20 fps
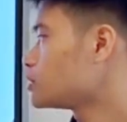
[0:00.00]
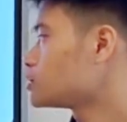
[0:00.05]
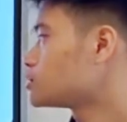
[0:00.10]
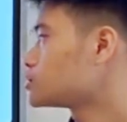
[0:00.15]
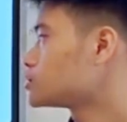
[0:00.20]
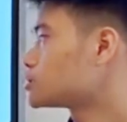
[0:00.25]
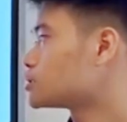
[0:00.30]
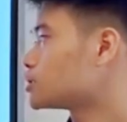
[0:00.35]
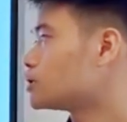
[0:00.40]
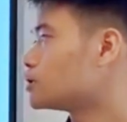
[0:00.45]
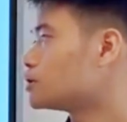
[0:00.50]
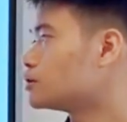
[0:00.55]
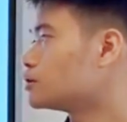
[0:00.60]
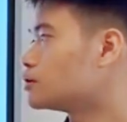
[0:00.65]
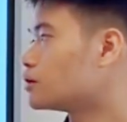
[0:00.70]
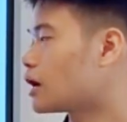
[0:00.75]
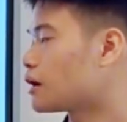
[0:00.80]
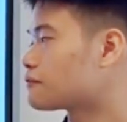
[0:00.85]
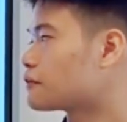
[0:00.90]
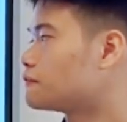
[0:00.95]
So
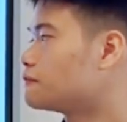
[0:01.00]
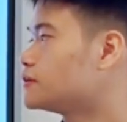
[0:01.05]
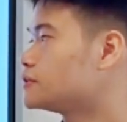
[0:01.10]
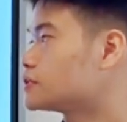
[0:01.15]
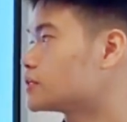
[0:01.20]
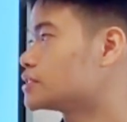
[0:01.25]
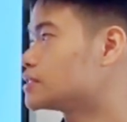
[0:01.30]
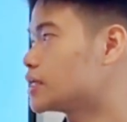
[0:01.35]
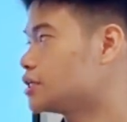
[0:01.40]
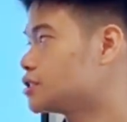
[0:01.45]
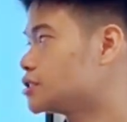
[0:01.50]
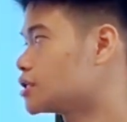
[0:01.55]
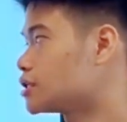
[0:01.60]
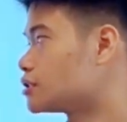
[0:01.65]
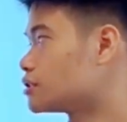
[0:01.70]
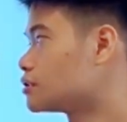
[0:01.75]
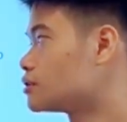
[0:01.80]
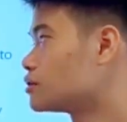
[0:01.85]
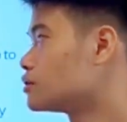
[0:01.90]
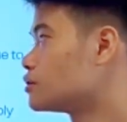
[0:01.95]
after visualization,
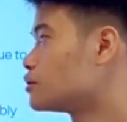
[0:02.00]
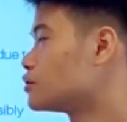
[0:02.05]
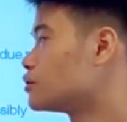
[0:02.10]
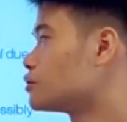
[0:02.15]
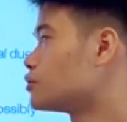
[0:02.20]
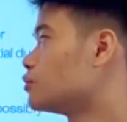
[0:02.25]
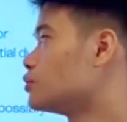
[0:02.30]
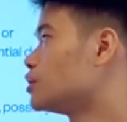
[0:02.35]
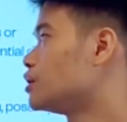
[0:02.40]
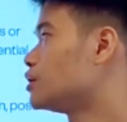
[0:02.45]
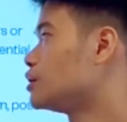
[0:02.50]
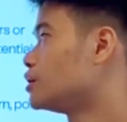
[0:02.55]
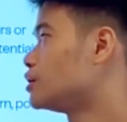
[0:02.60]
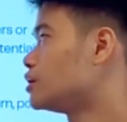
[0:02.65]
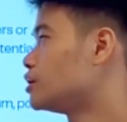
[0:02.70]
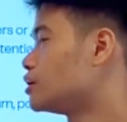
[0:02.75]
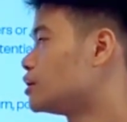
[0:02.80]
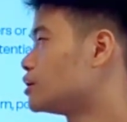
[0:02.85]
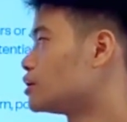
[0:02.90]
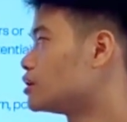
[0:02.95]

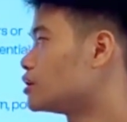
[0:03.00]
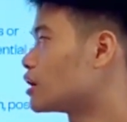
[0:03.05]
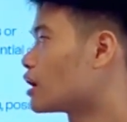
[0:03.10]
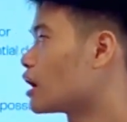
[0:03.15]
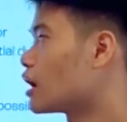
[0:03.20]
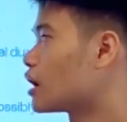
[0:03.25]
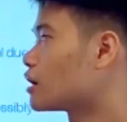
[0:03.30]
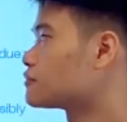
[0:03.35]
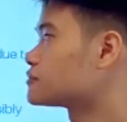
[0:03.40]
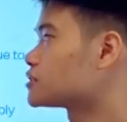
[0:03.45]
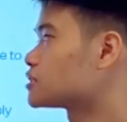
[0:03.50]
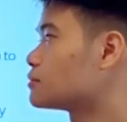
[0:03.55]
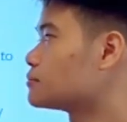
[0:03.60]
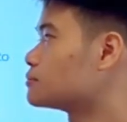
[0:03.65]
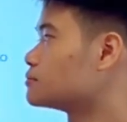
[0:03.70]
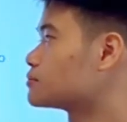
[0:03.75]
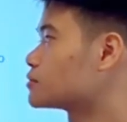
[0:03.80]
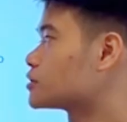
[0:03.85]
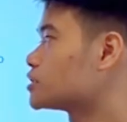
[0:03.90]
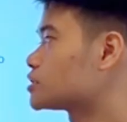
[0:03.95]
we have
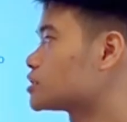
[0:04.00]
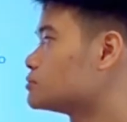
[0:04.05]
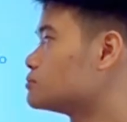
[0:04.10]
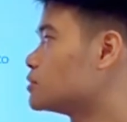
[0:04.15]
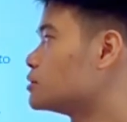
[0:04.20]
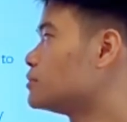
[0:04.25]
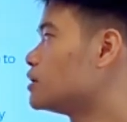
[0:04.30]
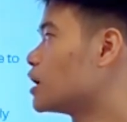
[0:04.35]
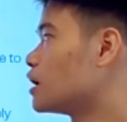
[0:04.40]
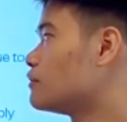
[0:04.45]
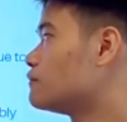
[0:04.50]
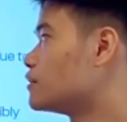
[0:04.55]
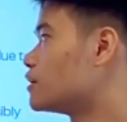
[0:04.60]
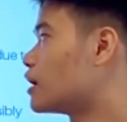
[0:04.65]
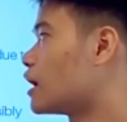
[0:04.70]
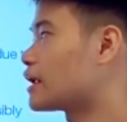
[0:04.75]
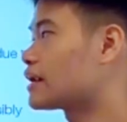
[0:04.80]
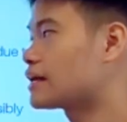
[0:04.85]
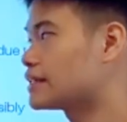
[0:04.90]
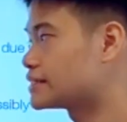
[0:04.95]
some customer behavior
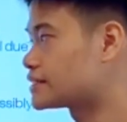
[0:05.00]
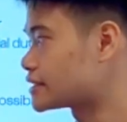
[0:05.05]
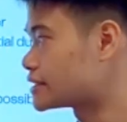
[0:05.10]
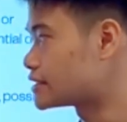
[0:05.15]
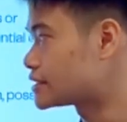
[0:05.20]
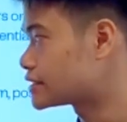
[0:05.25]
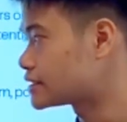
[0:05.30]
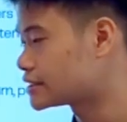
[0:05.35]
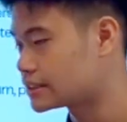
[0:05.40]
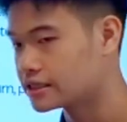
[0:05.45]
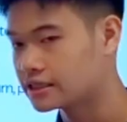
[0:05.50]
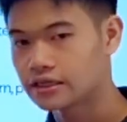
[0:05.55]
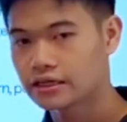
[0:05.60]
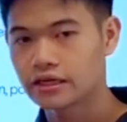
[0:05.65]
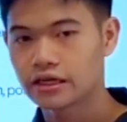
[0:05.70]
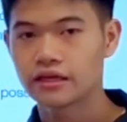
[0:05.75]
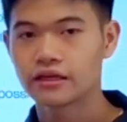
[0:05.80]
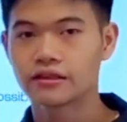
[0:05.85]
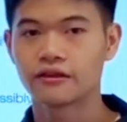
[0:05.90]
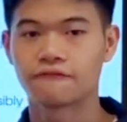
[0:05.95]
analysis.
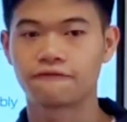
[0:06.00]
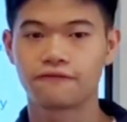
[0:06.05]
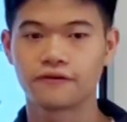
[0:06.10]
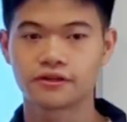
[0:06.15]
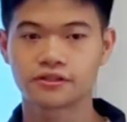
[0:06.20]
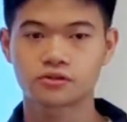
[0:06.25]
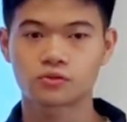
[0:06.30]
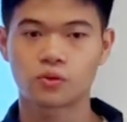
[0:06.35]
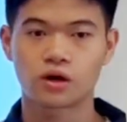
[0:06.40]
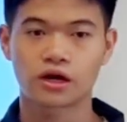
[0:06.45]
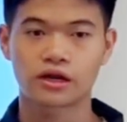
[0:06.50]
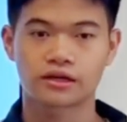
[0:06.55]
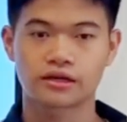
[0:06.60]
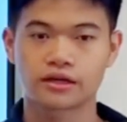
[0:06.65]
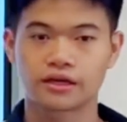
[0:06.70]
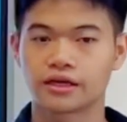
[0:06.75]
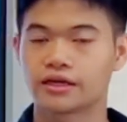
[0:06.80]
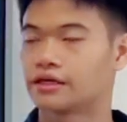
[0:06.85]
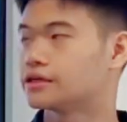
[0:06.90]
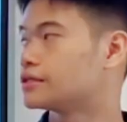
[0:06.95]
The first
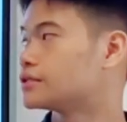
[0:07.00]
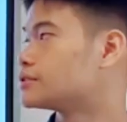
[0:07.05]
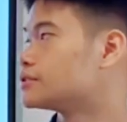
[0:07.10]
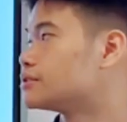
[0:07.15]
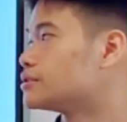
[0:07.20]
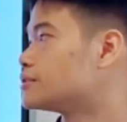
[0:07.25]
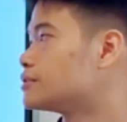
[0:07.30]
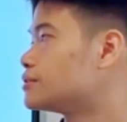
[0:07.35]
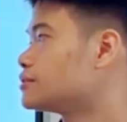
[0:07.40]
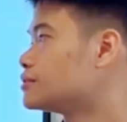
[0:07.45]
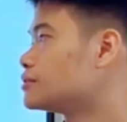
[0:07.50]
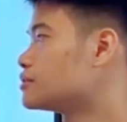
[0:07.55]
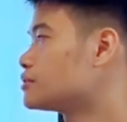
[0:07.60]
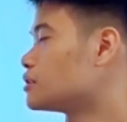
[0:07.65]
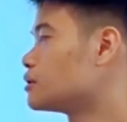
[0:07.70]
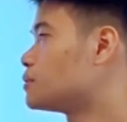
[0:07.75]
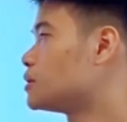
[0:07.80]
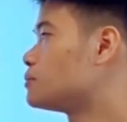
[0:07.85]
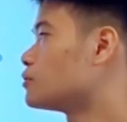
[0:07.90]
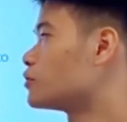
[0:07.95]
one is
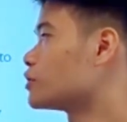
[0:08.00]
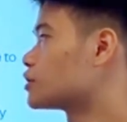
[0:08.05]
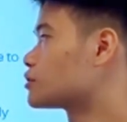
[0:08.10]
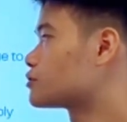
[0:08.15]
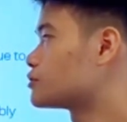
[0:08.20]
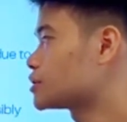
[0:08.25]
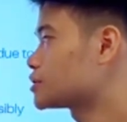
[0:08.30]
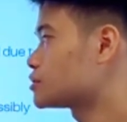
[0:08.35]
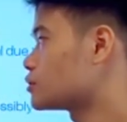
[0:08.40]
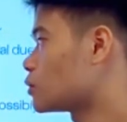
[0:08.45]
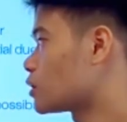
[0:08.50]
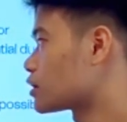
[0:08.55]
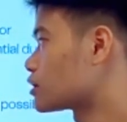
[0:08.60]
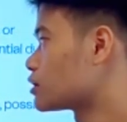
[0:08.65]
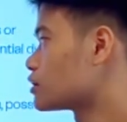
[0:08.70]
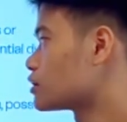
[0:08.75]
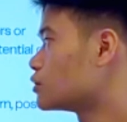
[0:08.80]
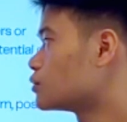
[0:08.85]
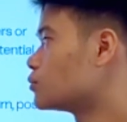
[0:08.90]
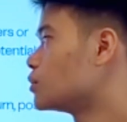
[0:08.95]
the people in cluster 1.
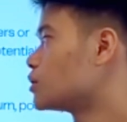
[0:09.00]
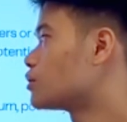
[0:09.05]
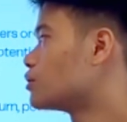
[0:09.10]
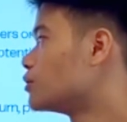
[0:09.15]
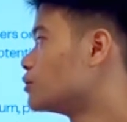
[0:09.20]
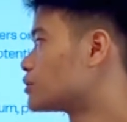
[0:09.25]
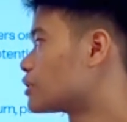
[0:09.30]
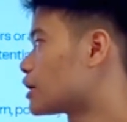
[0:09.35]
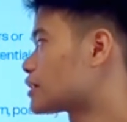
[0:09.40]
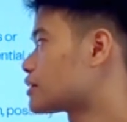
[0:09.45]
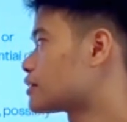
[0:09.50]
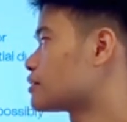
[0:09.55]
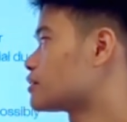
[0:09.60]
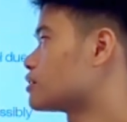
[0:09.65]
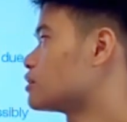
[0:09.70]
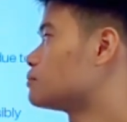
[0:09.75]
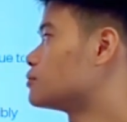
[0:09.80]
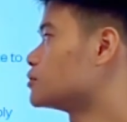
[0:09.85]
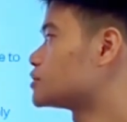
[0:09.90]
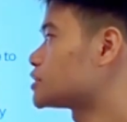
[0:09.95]
We call that
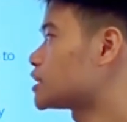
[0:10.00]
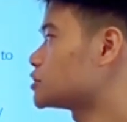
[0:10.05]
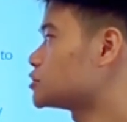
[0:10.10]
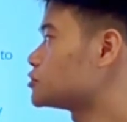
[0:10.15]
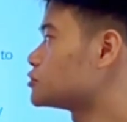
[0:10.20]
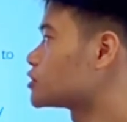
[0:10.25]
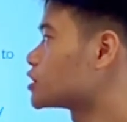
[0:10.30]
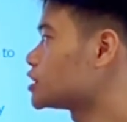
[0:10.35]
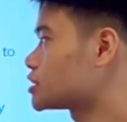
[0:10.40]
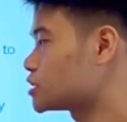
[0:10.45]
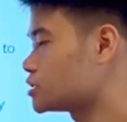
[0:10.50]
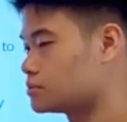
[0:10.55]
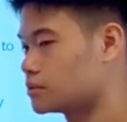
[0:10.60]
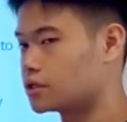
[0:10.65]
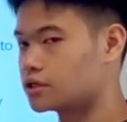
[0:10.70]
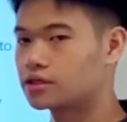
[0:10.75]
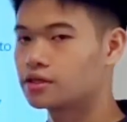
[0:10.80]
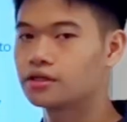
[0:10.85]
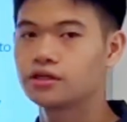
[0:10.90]
the potential customer.